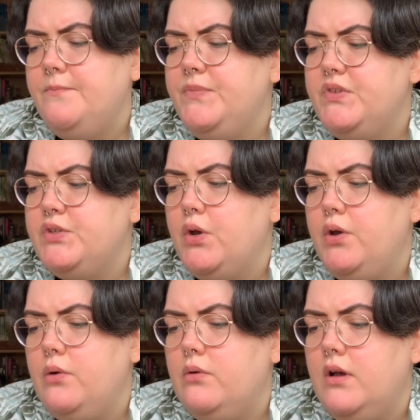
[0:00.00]

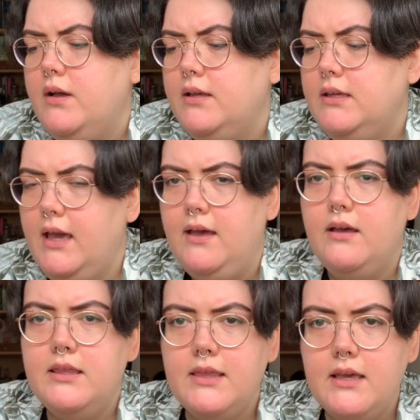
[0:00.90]
So yeah,
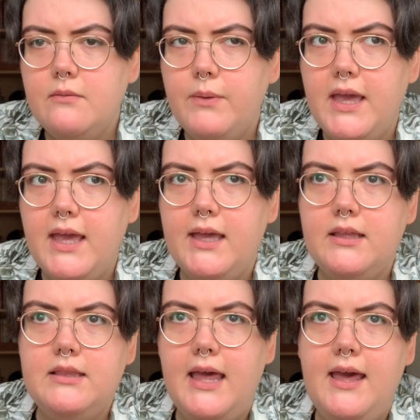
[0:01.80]
I think being
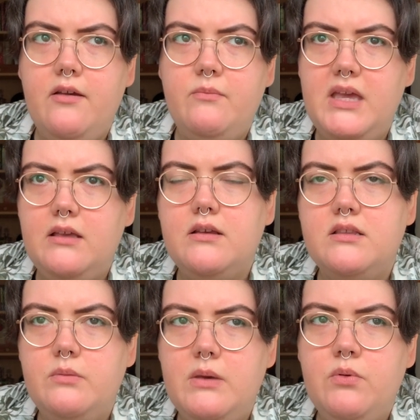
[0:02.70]
there and meeting other
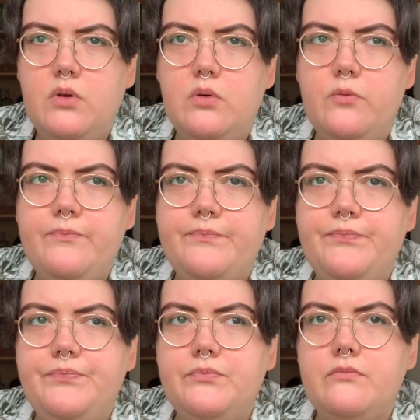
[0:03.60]
people
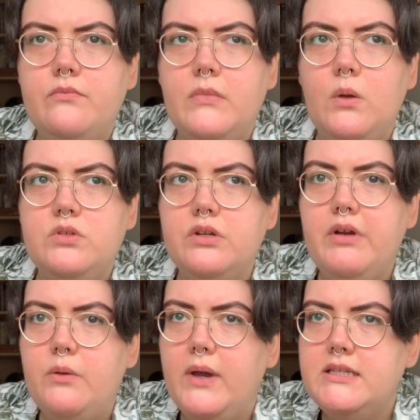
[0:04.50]
was a
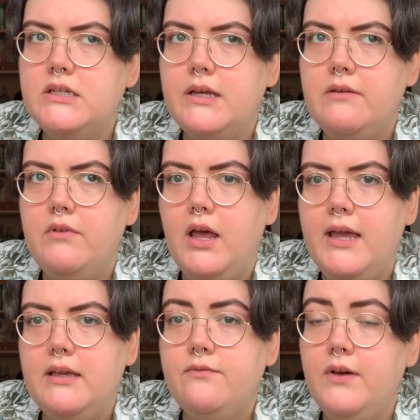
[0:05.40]
great way to kind of
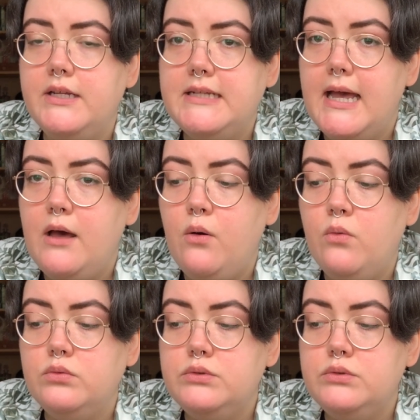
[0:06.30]
like find out